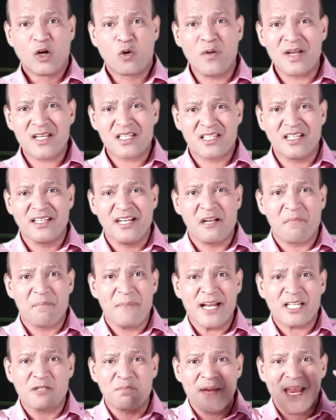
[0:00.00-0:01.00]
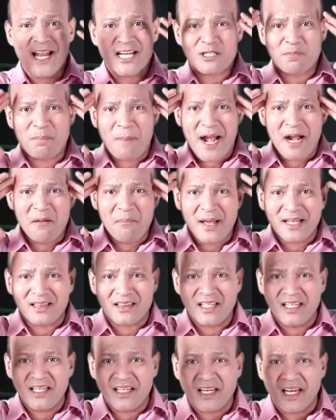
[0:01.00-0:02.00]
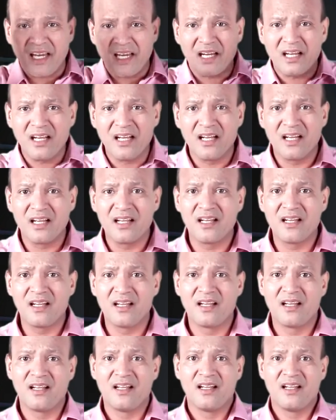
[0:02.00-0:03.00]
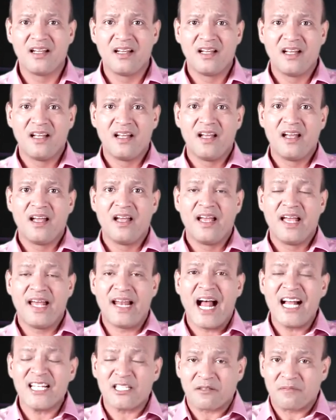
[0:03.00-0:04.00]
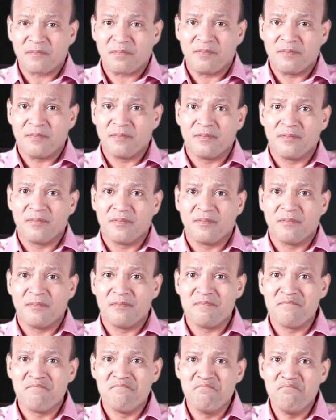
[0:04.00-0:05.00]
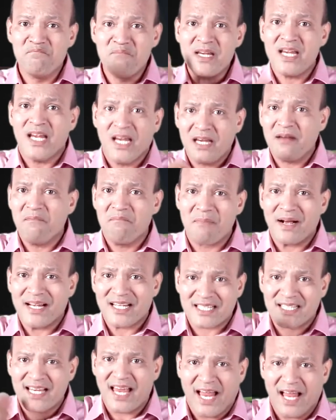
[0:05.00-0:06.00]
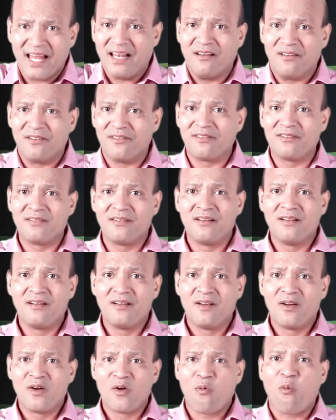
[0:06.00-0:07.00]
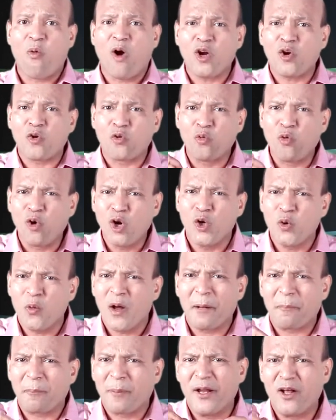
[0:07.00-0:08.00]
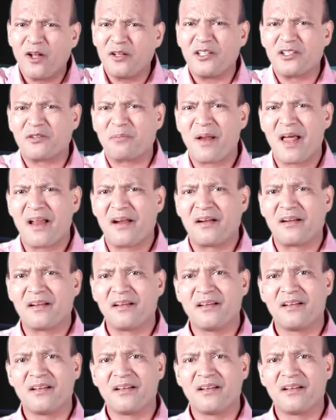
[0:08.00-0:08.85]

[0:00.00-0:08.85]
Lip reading: Question, it makes me expand my thinking and ask me, myself, what role do I play on this planet?